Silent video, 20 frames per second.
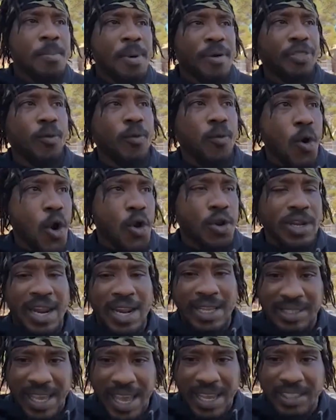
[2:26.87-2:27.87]
but the work
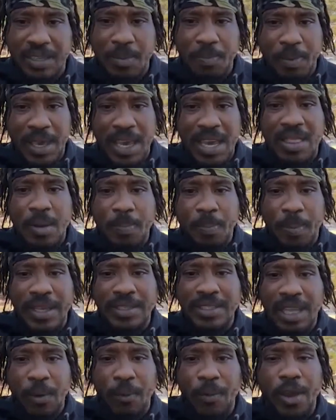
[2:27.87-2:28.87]
that it takes to be in the
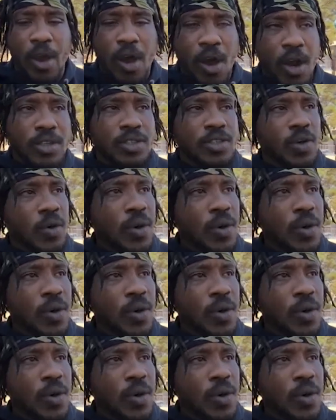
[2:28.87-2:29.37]
place that we are.